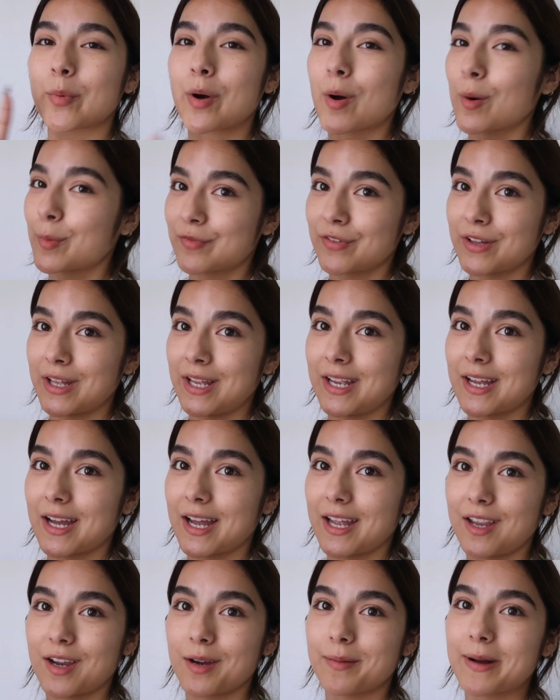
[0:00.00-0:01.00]
hopefully
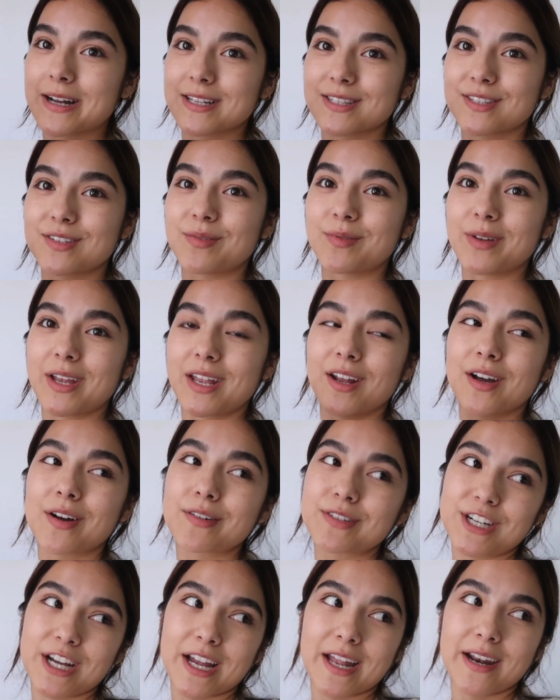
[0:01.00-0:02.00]
I hear back soon. We can
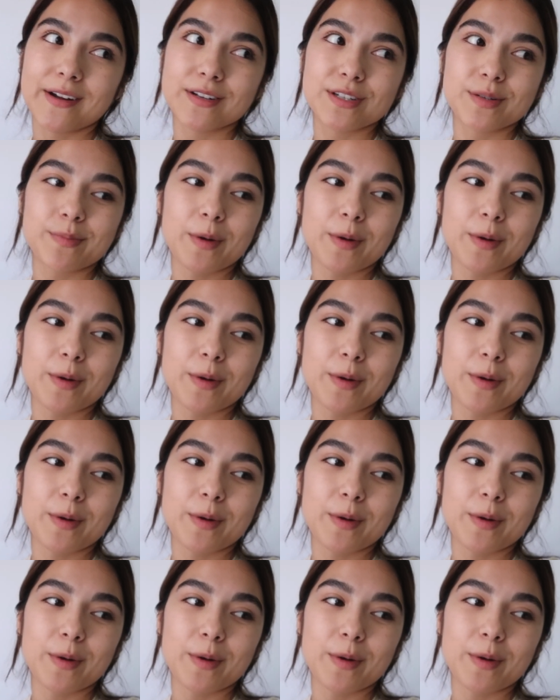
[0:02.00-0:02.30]
go check it out